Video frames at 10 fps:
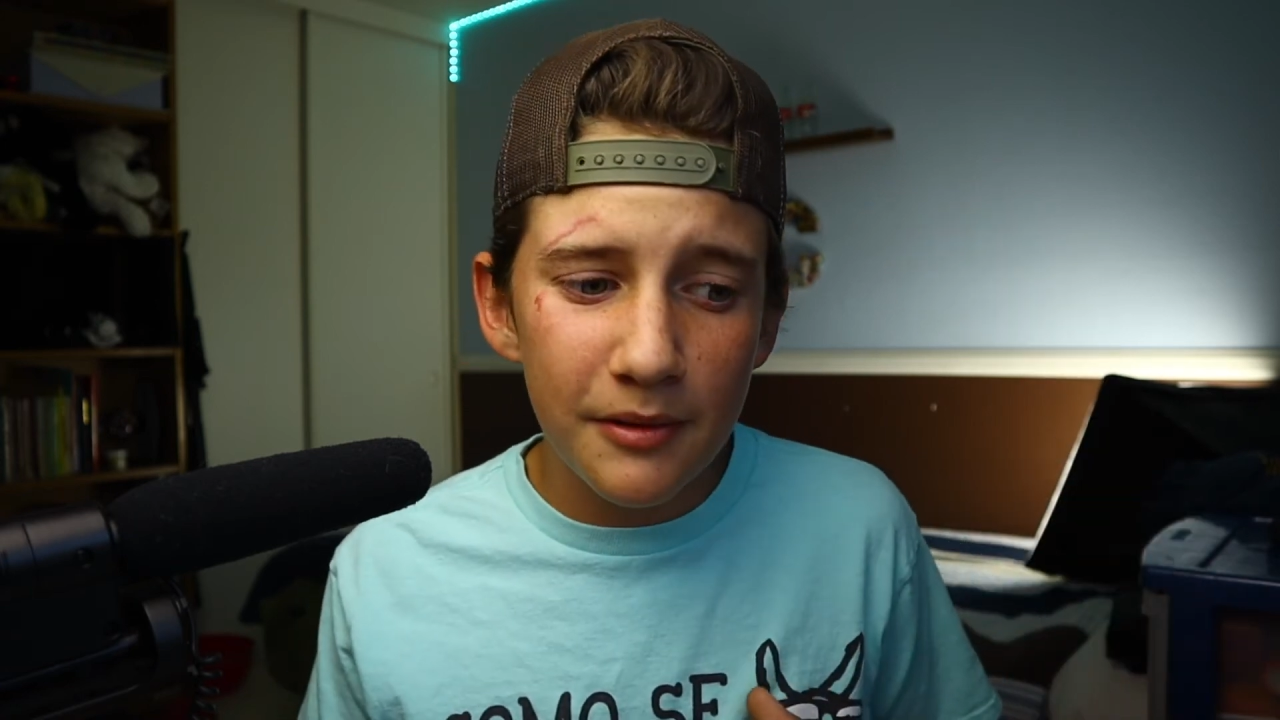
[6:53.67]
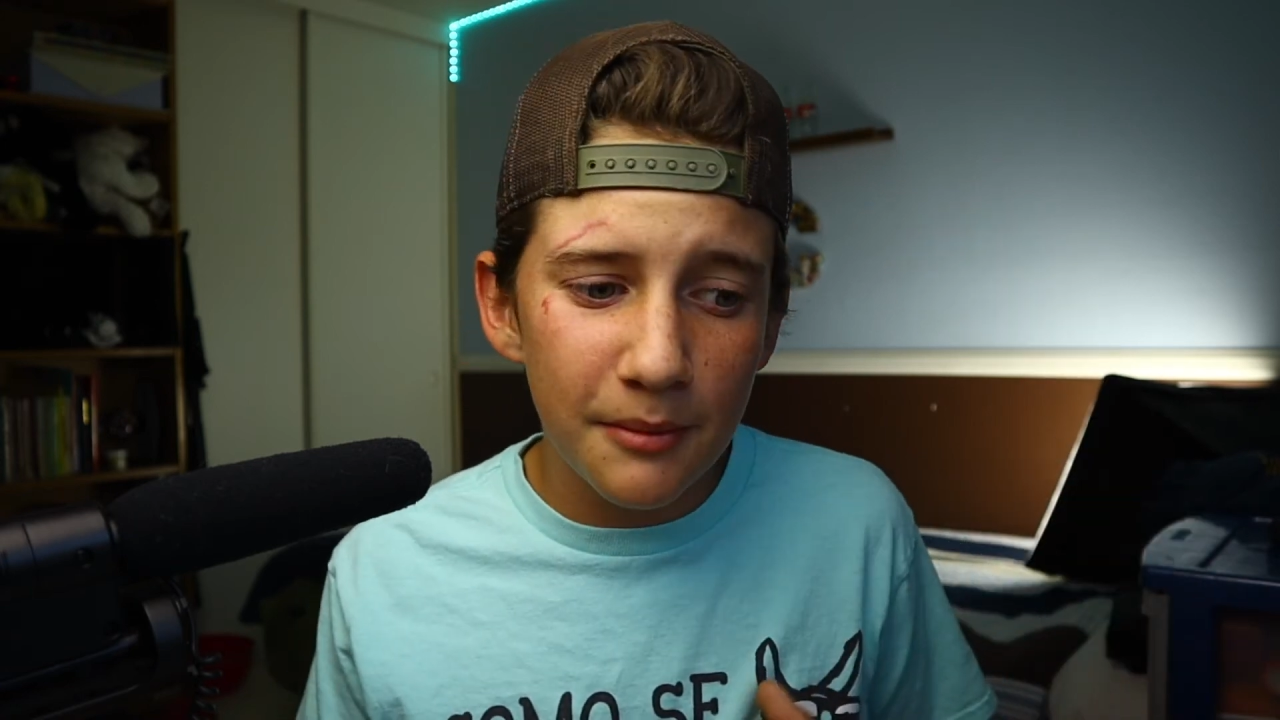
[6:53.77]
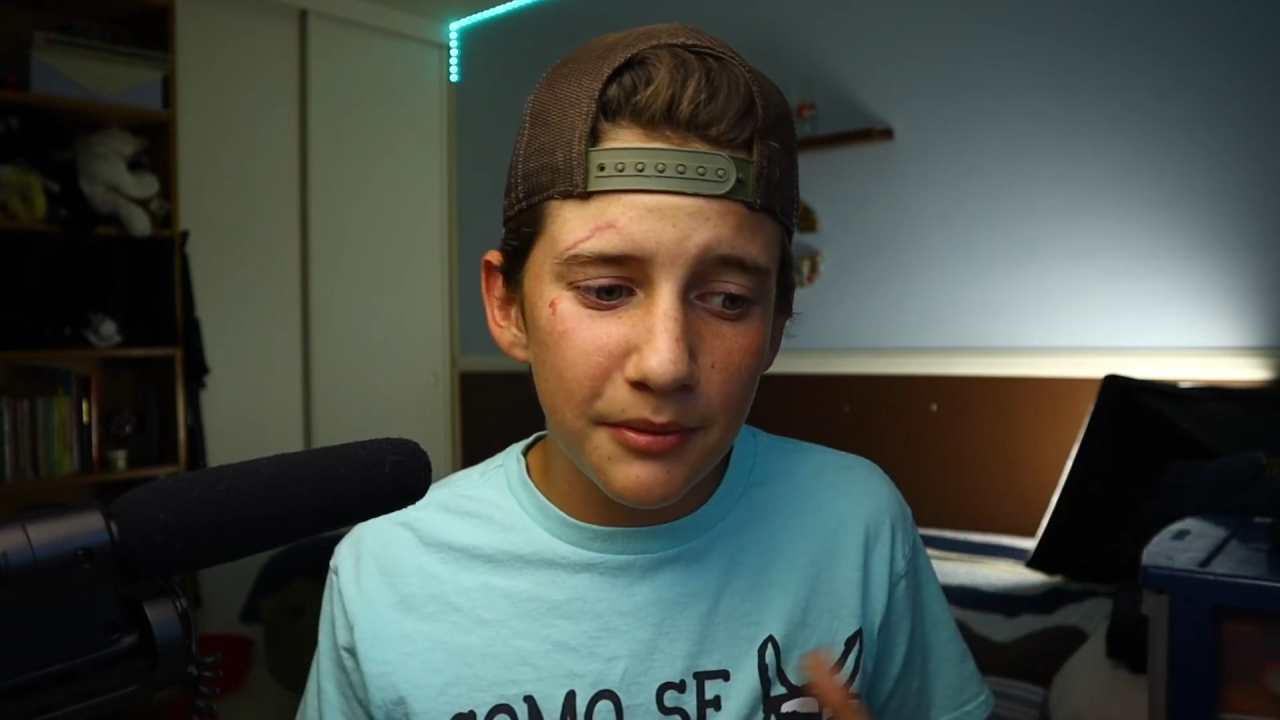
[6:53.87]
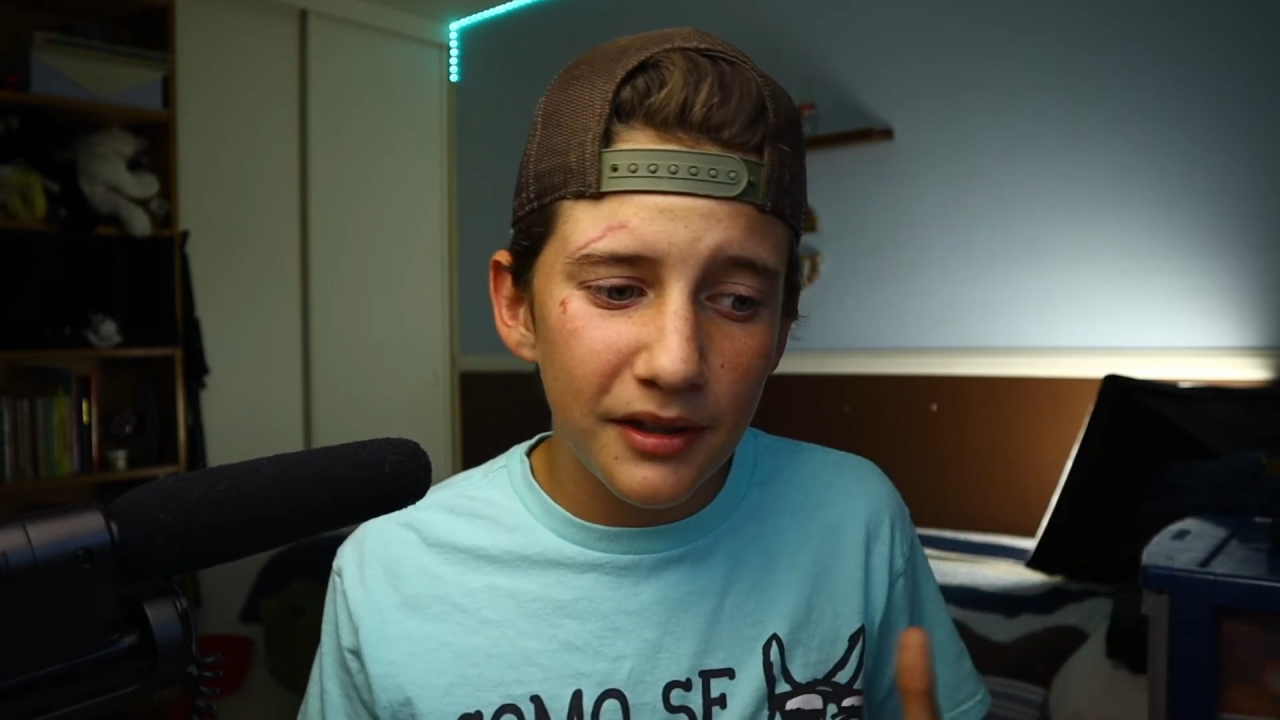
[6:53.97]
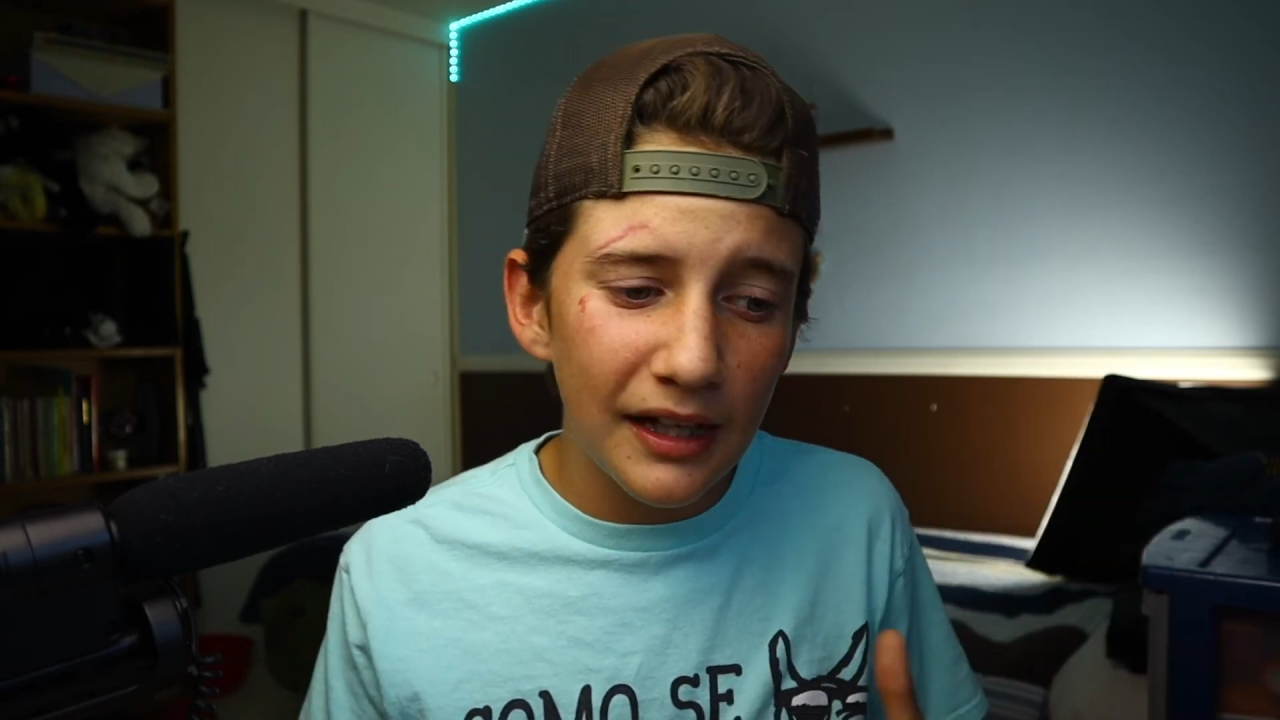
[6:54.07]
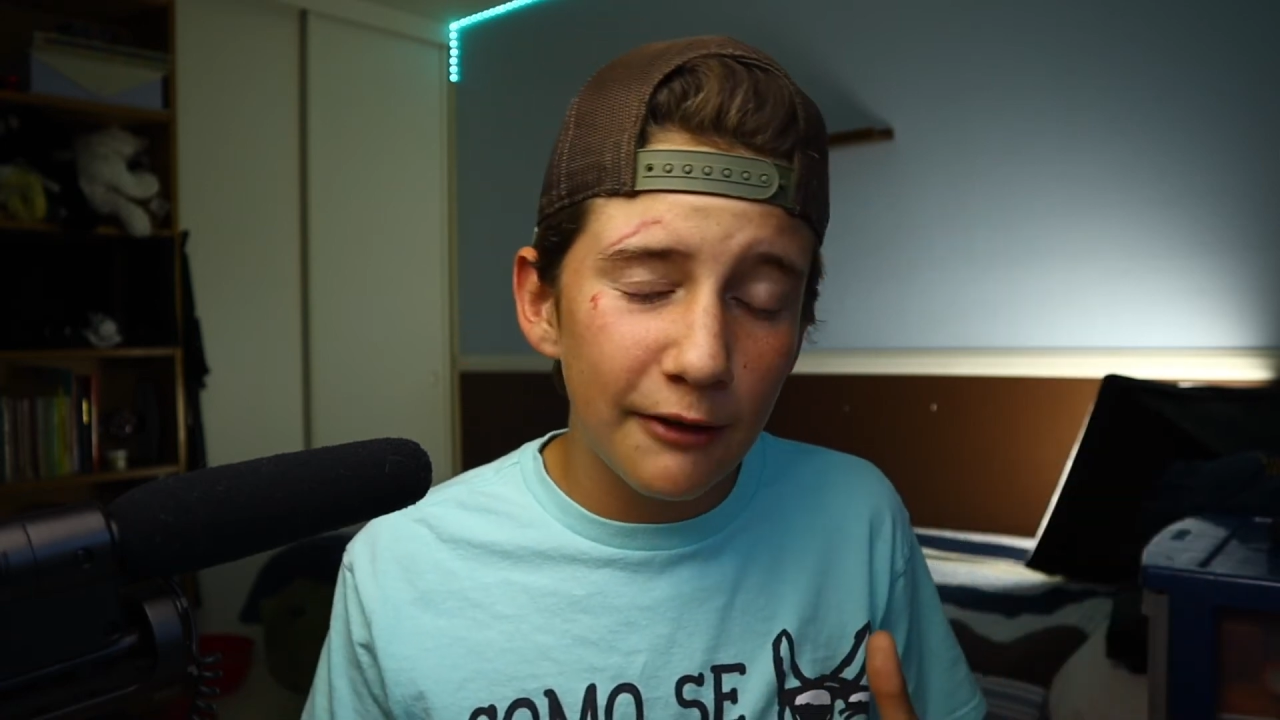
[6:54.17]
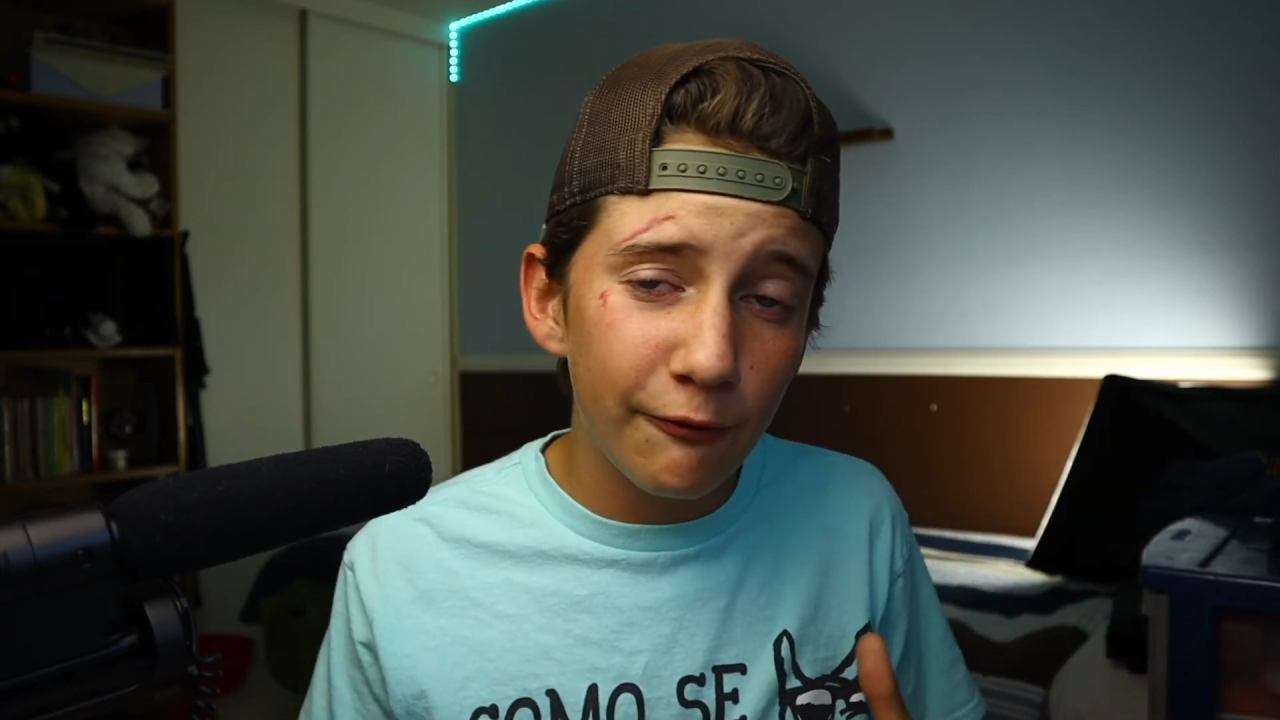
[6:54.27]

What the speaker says: something like